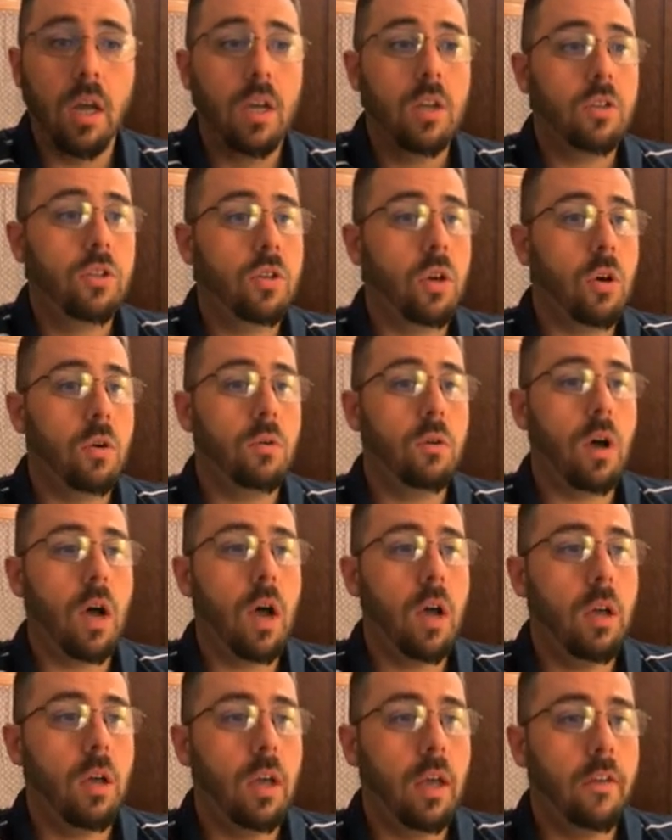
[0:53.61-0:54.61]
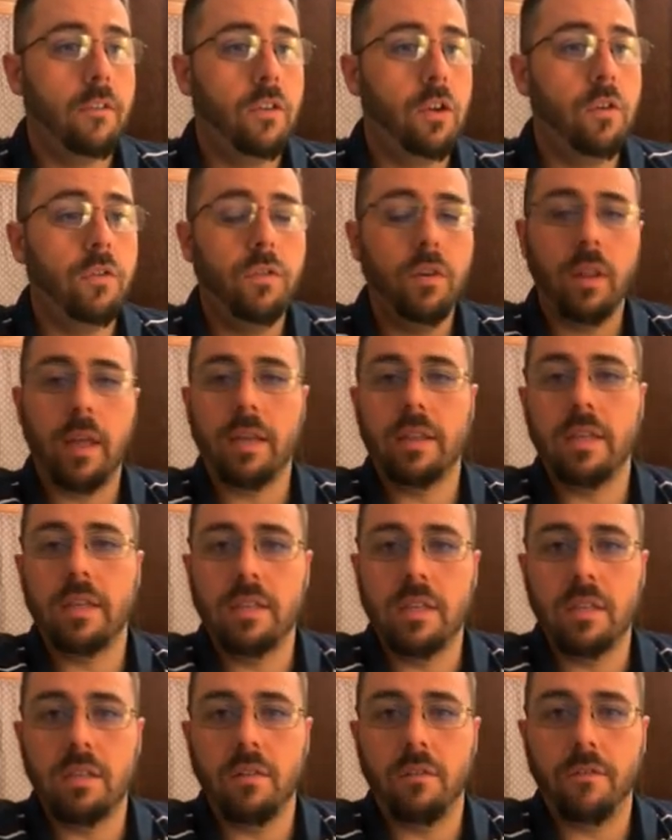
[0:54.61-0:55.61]
So uh, if you feel like this
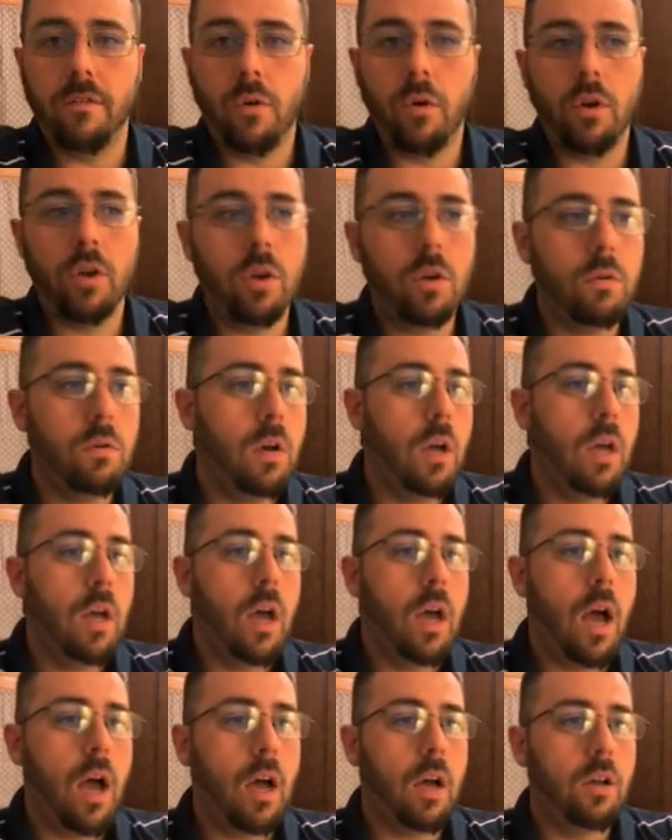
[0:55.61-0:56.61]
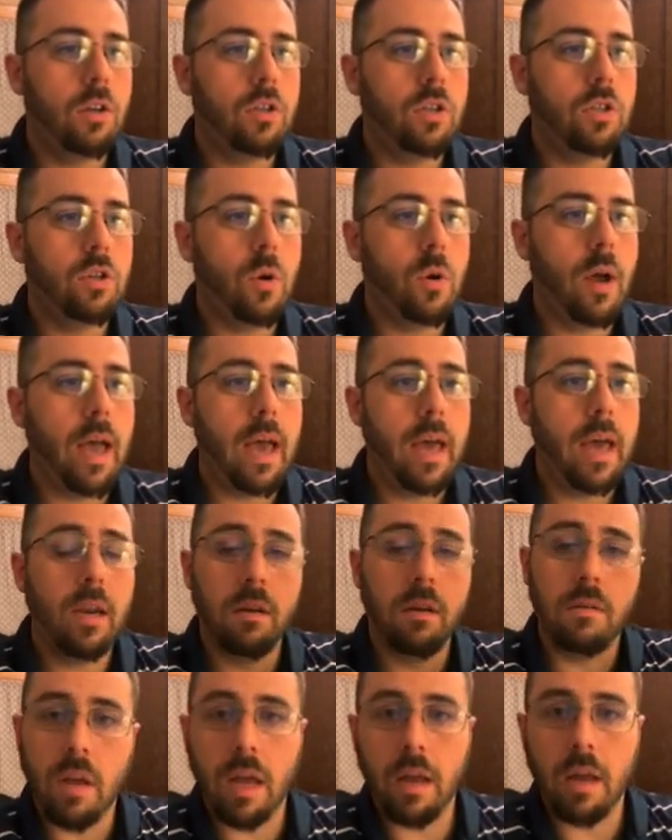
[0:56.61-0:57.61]
isn't for you, uh, just go ahead
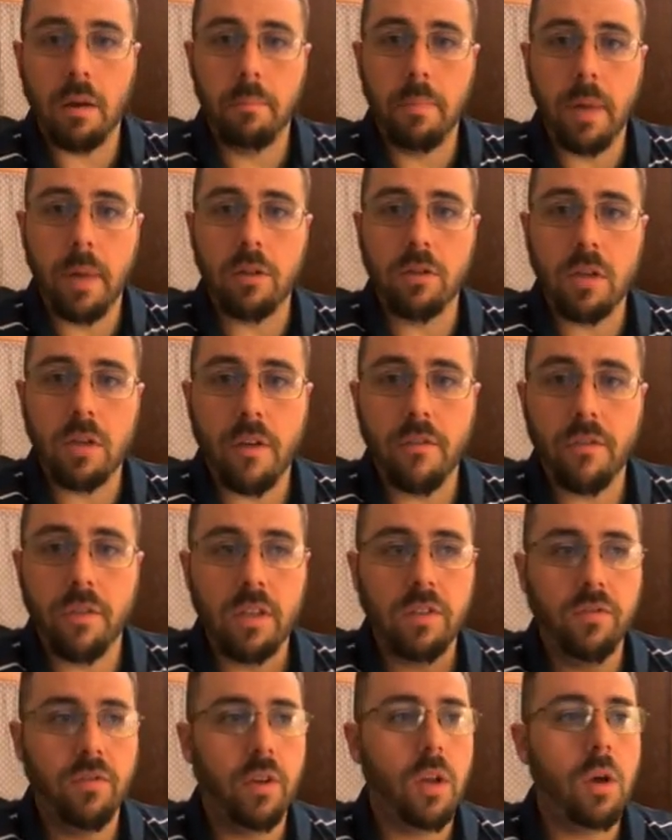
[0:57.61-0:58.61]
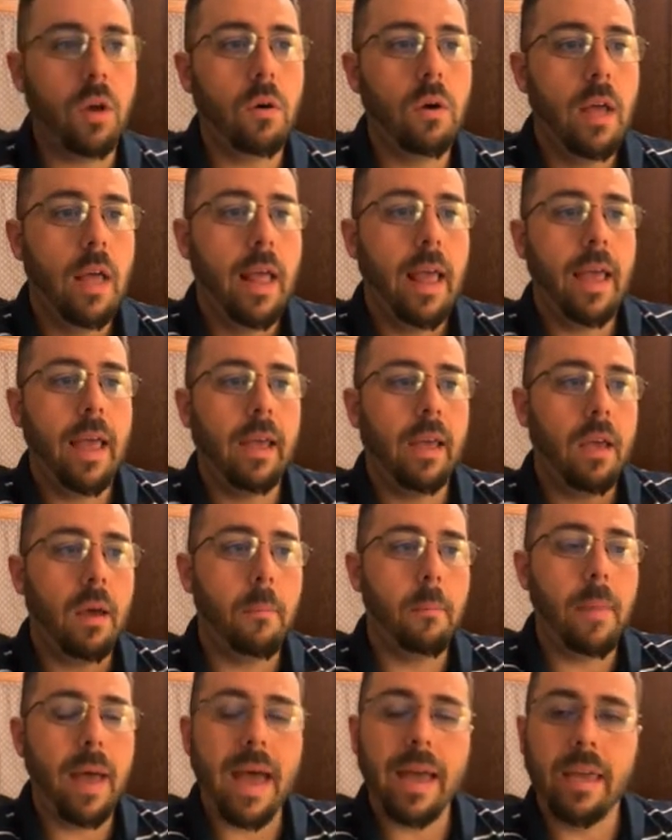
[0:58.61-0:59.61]
and, and bounce off of this video and come
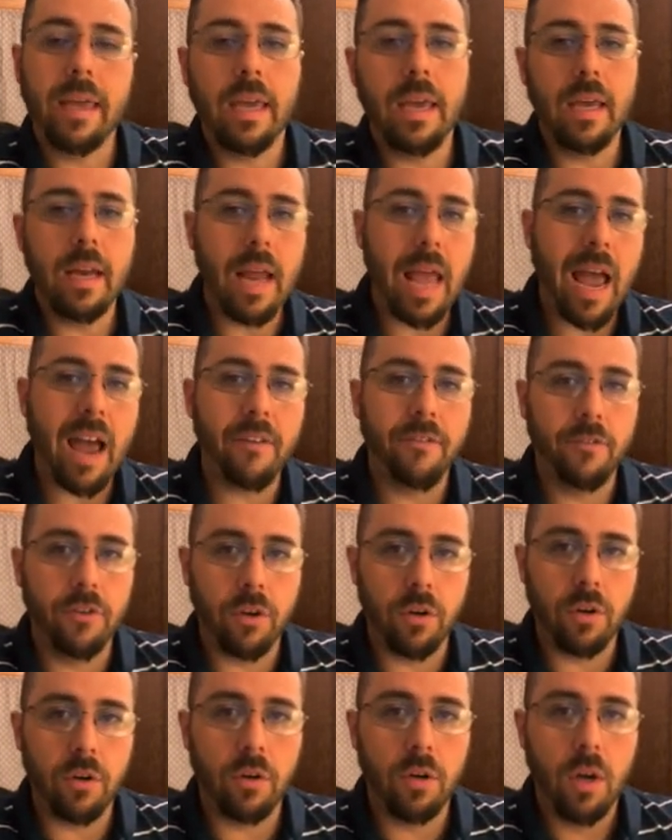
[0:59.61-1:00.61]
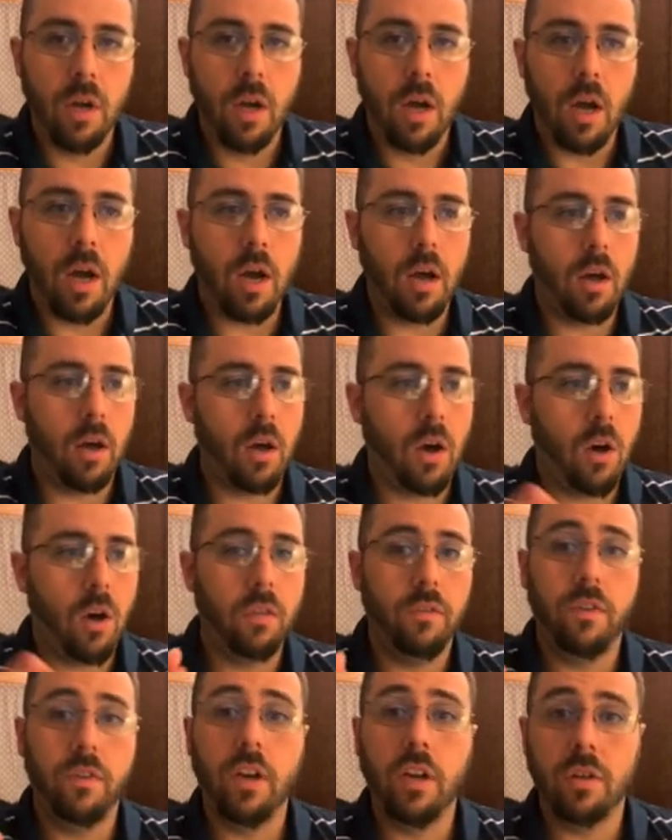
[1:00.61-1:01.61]
back in after uh, all
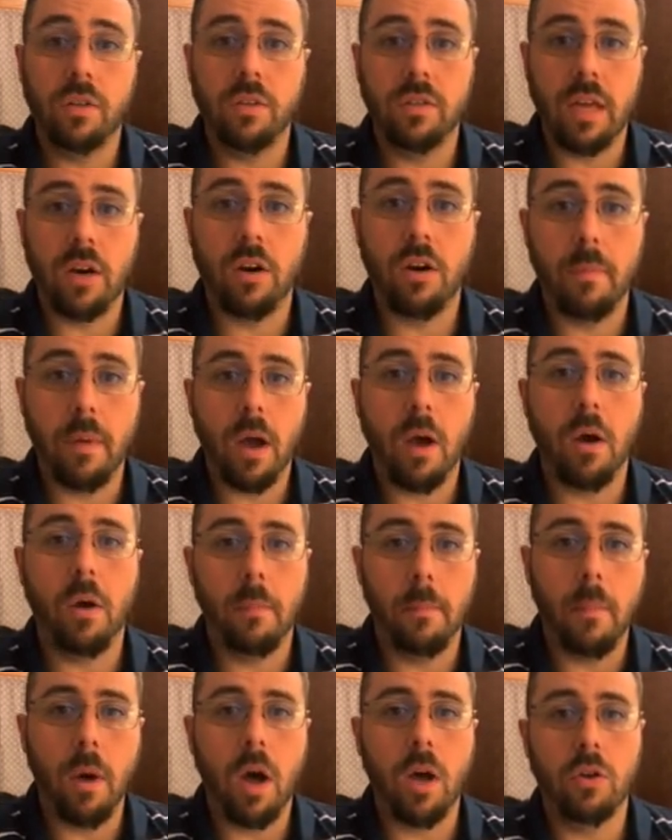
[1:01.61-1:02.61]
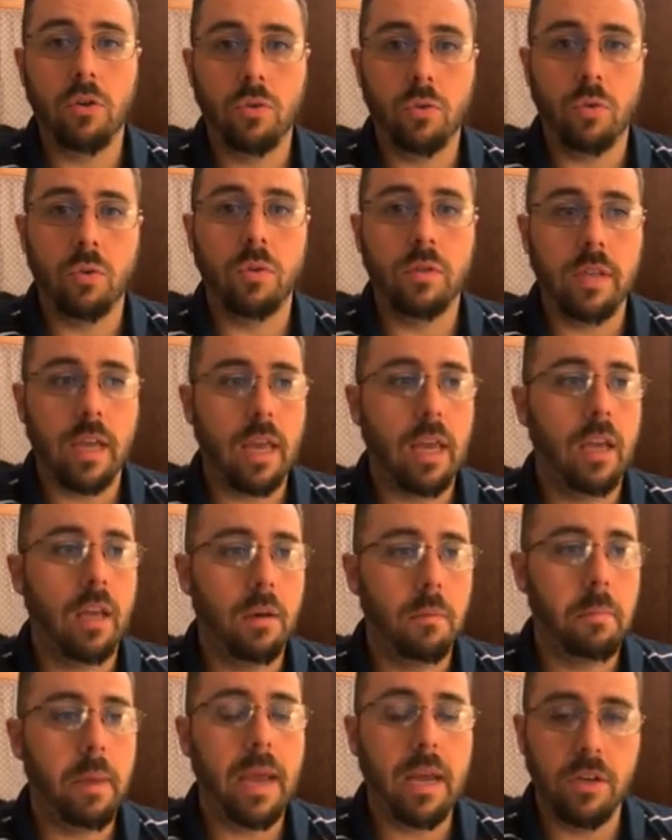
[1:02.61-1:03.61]
the videos that are about modules
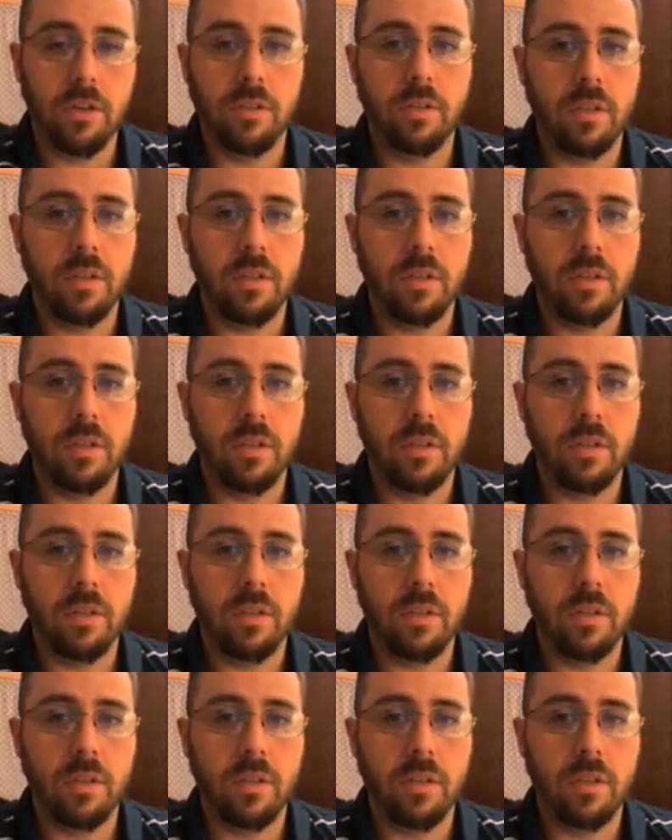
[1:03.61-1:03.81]
and pages and